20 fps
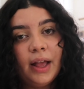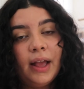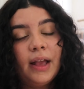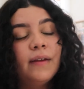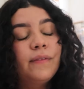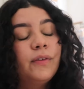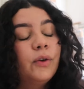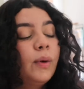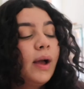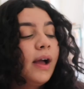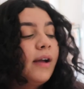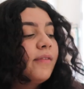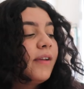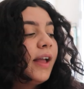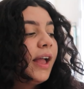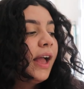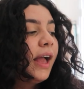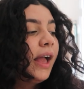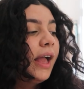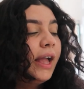If you have
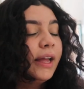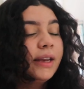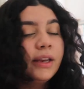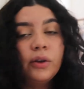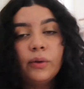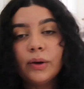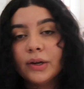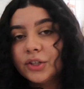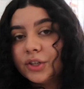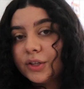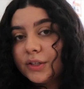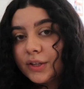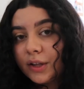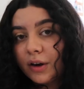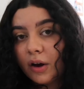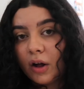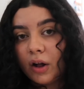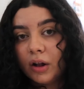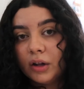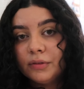any questions at
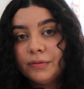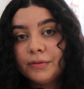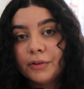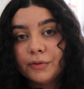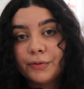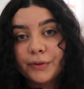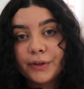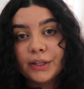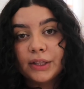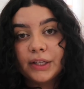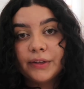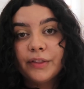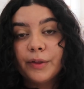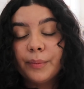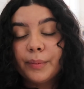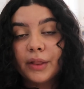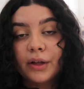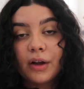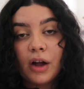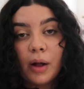all, feel free to leave them
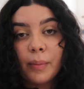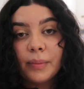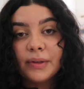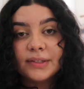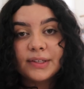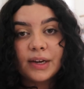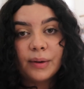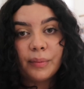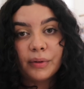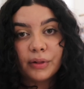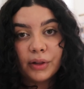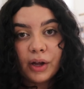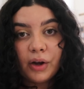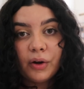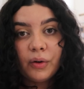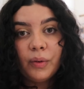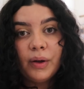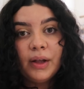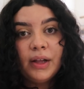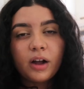in the comments down below.